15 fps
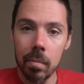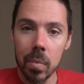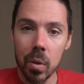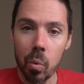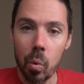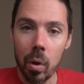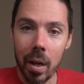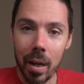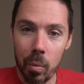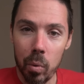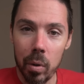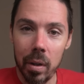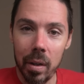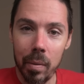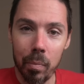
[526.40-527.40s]
So what I
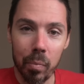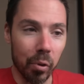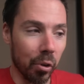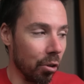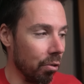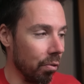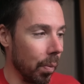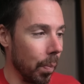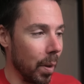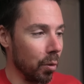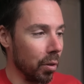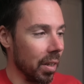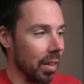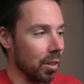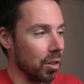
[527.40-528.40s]
would improve
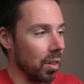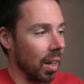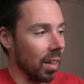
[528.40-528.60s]
about this,